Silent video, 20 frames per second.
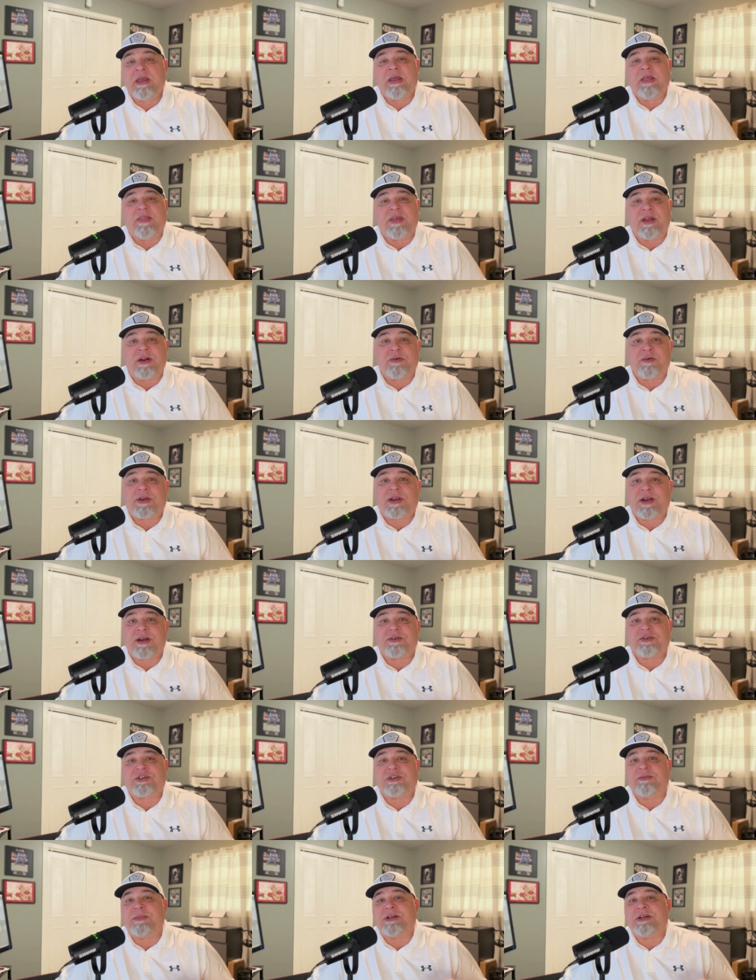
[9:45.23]
They don't care
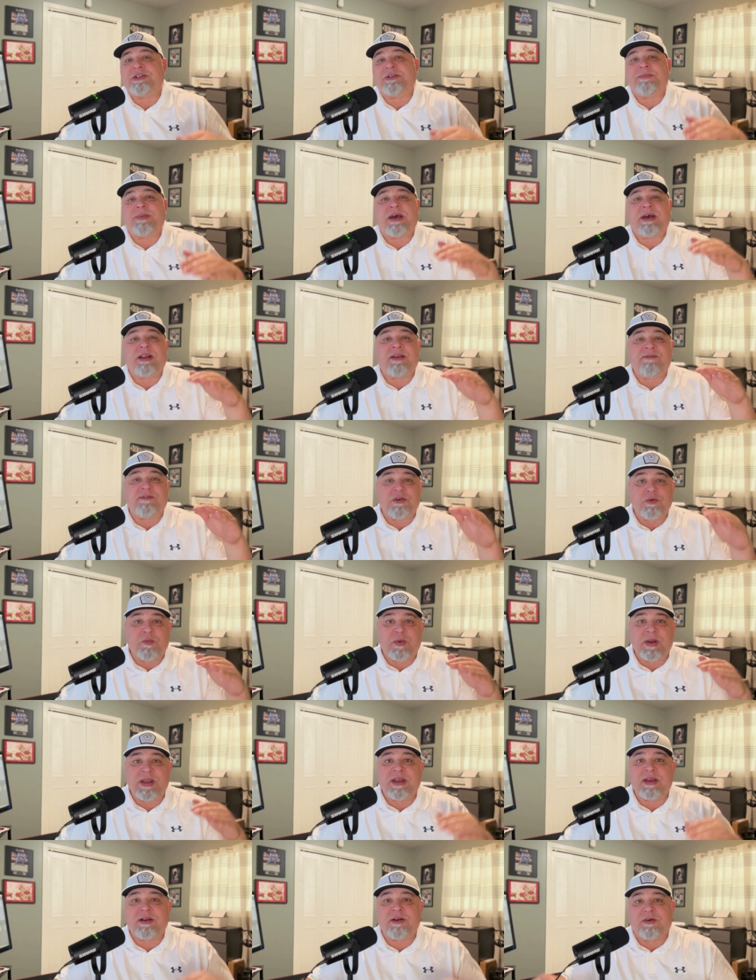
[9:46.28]
so much about if you
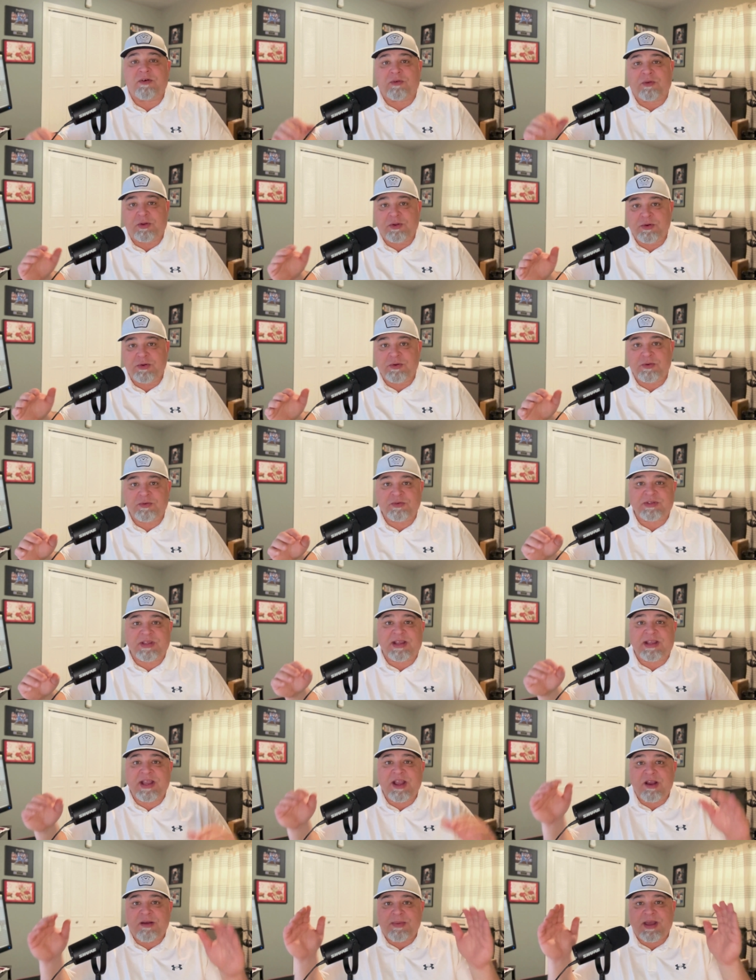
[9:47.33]
win or lose. They
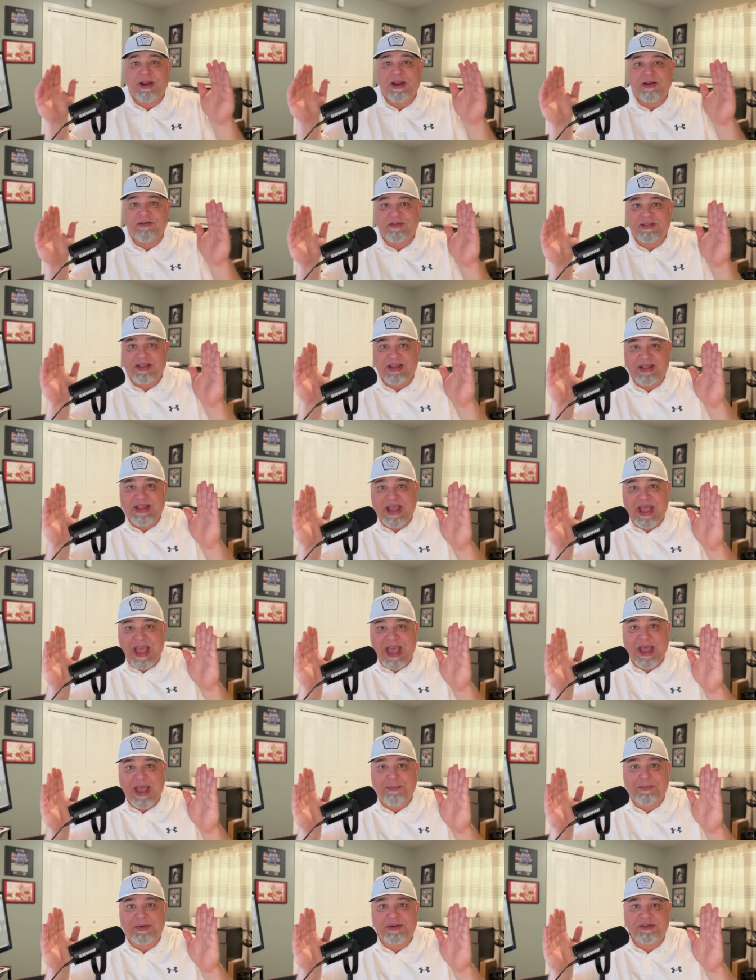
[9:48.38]
care about everything that
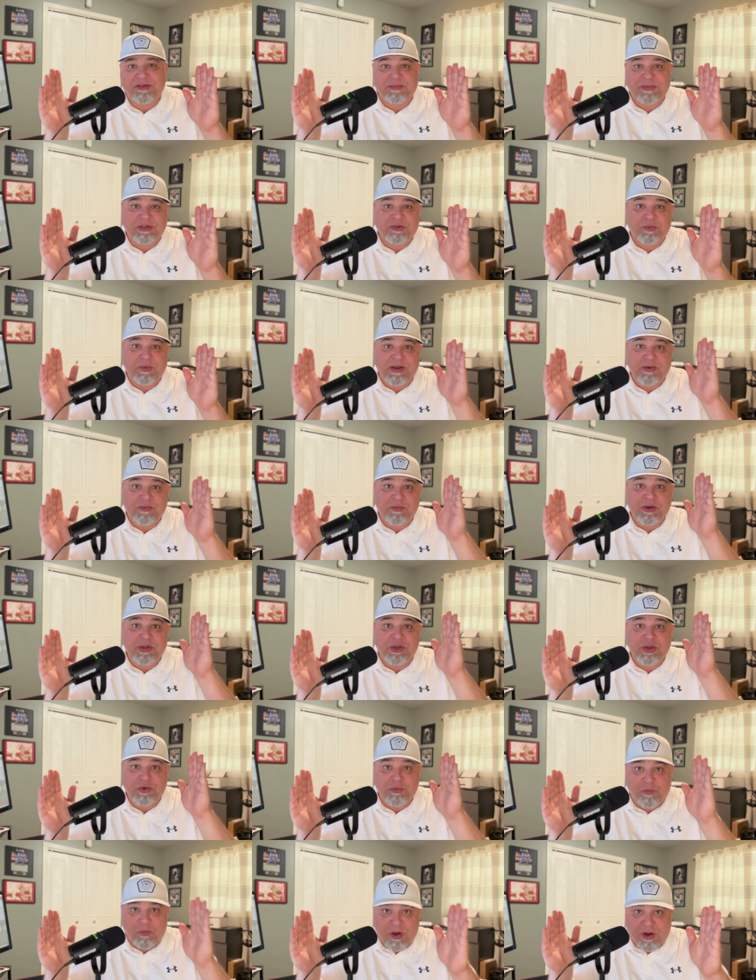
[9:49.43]
happens between when
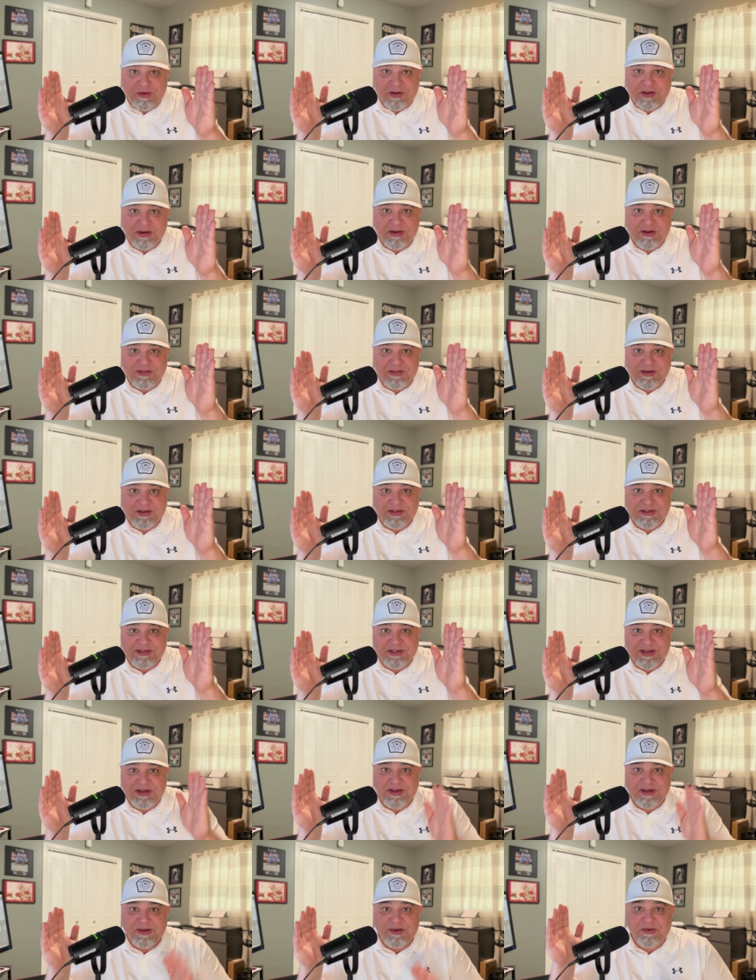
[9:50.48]
you walk into the
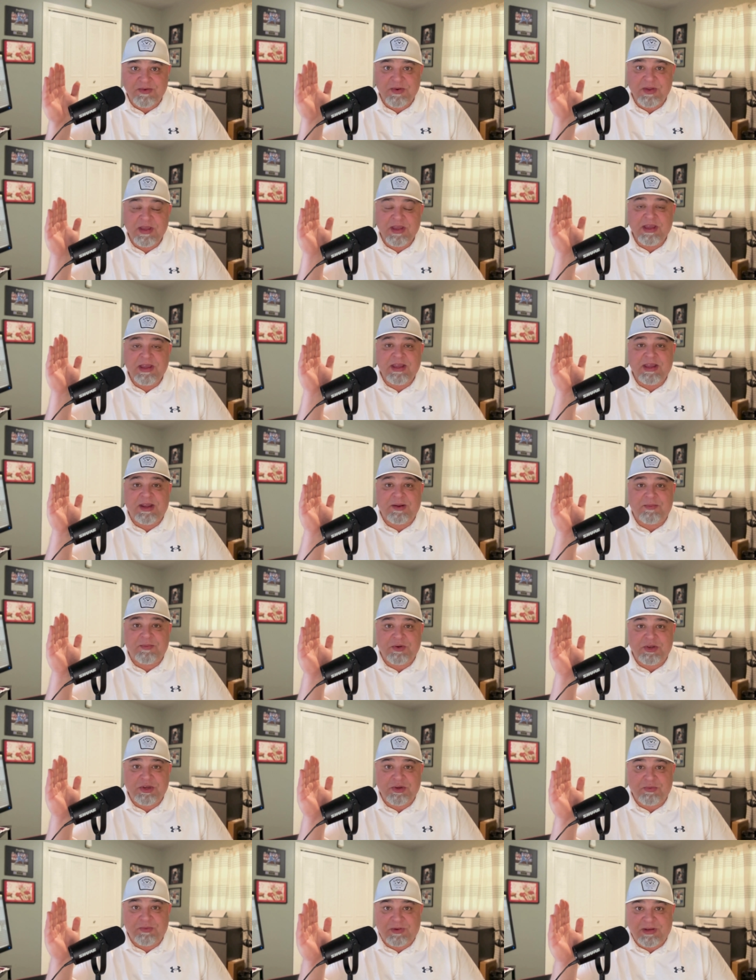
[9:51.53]
casino and
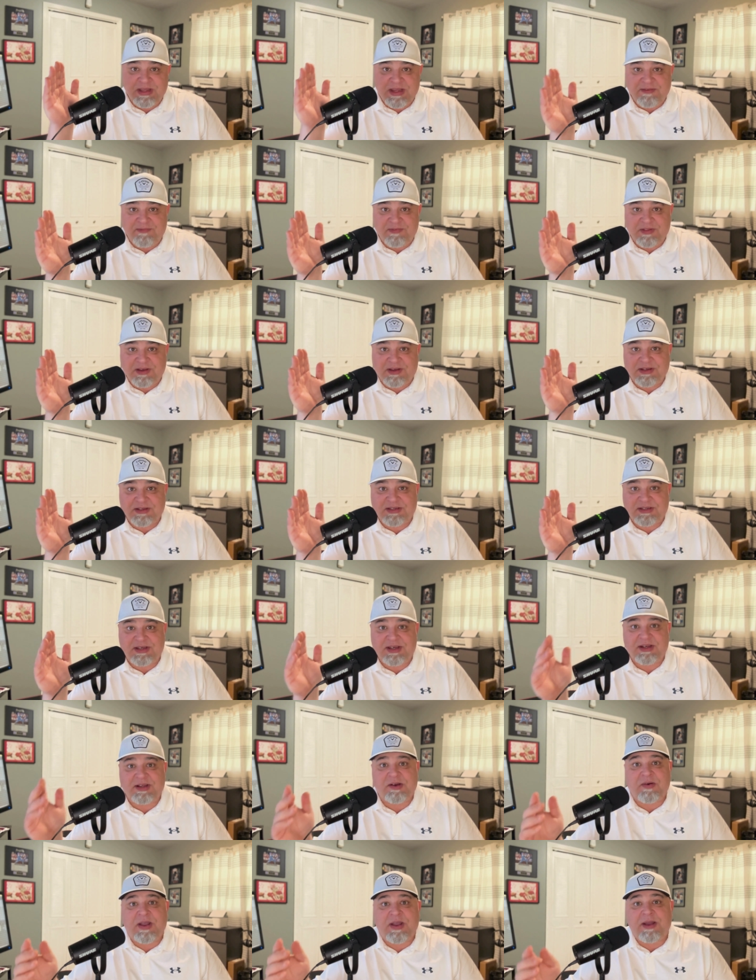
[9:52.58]
when you leave the
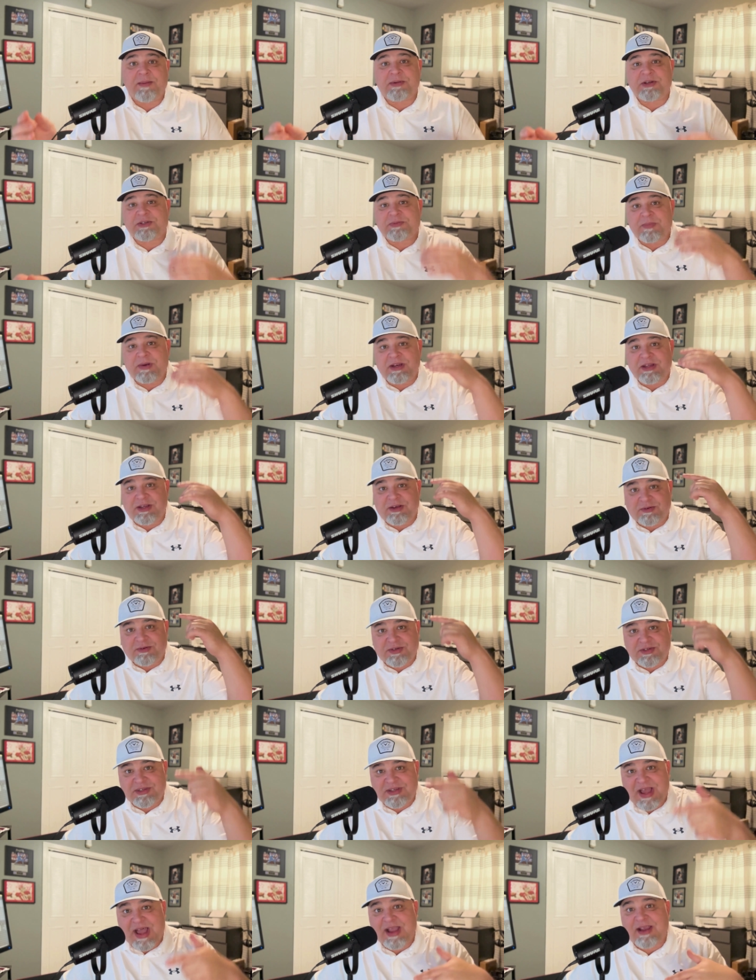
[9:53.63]
casino. How much money you're
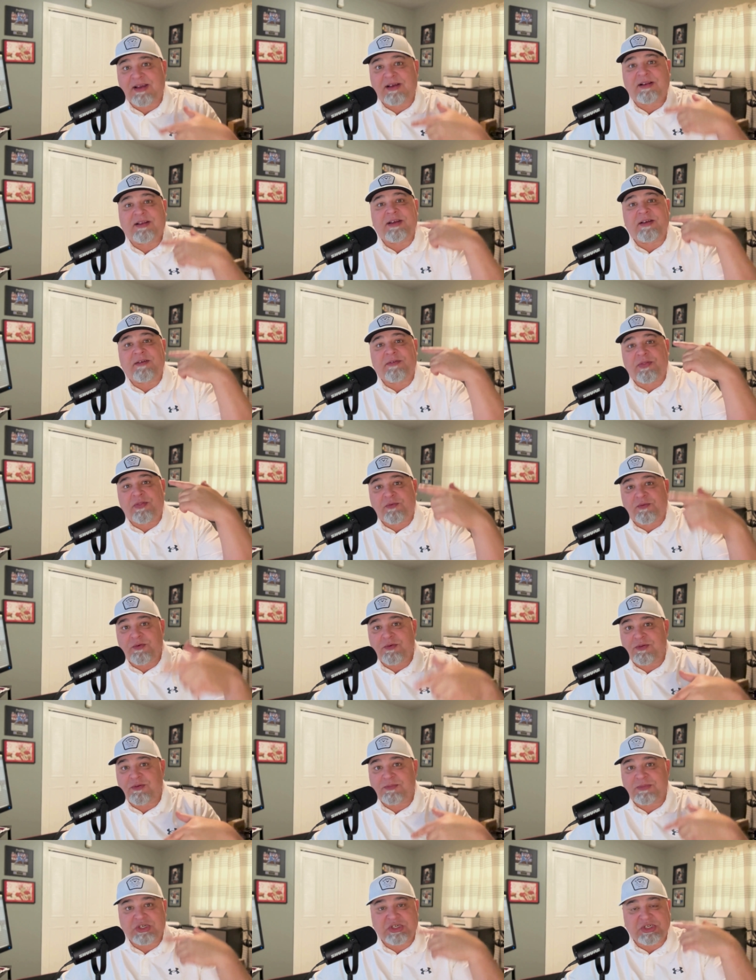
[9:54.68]
cycling through
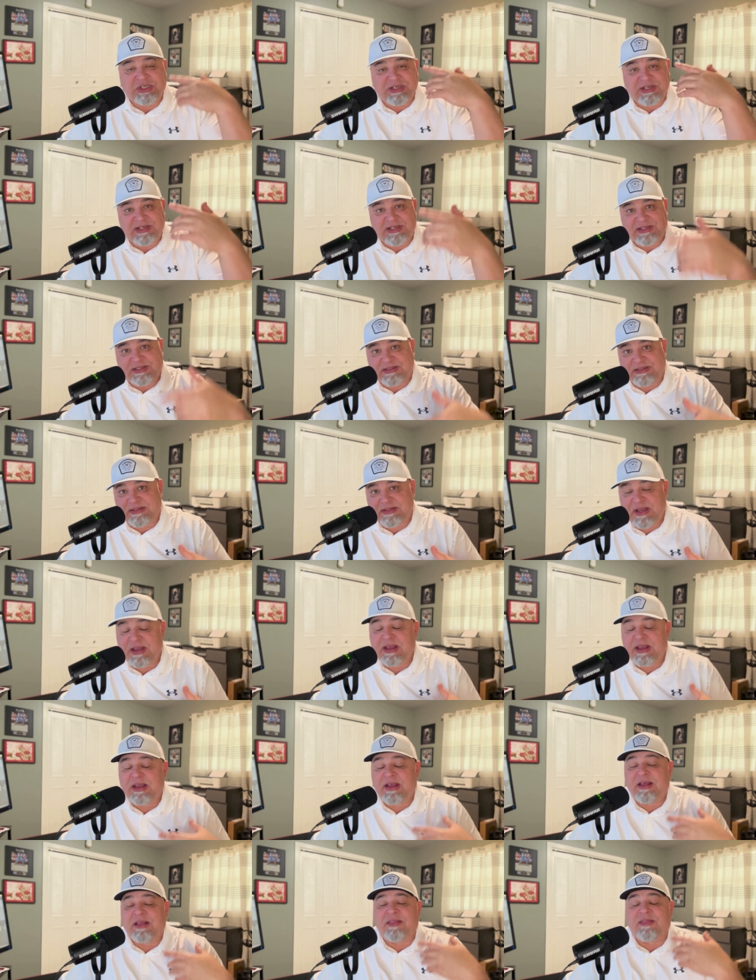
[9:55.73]
the machines.
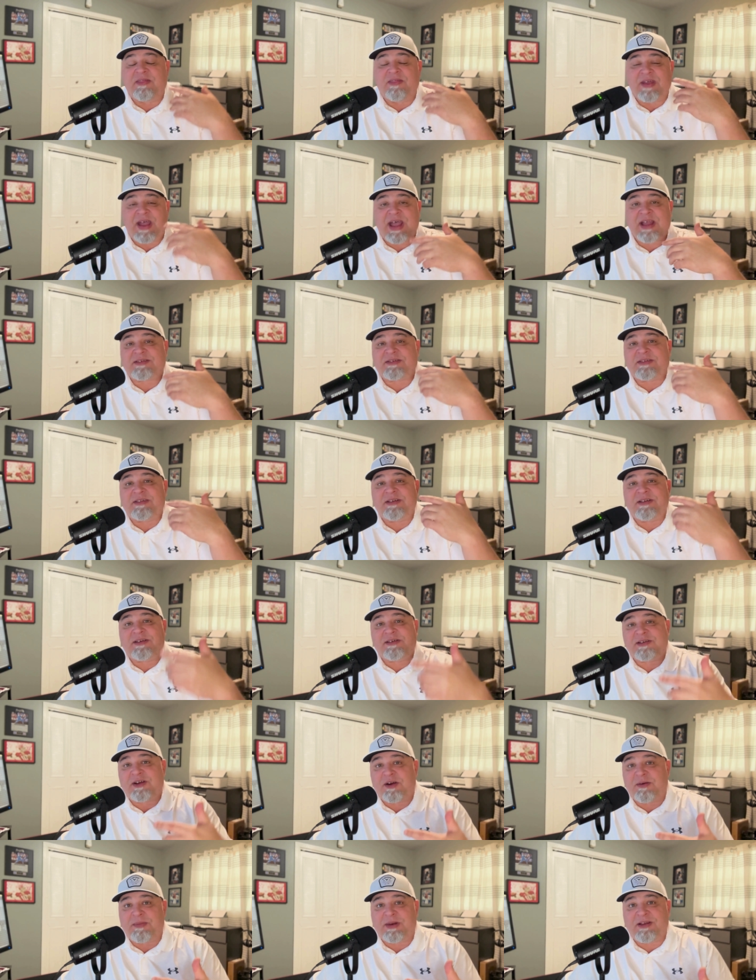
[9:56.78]
That's the
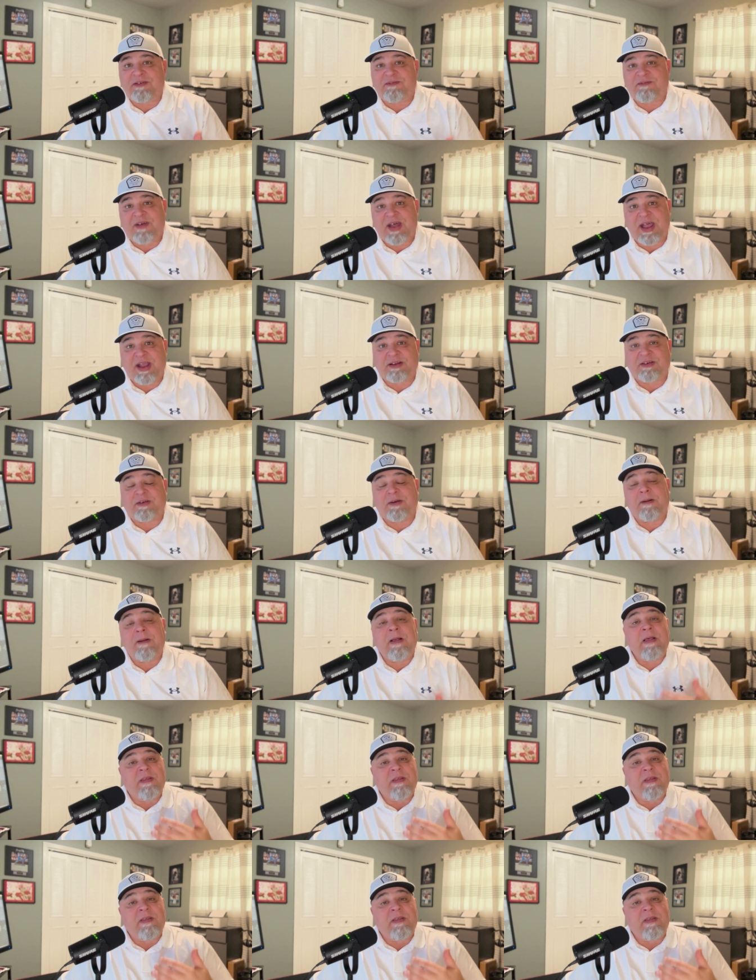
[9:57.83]
determining factor.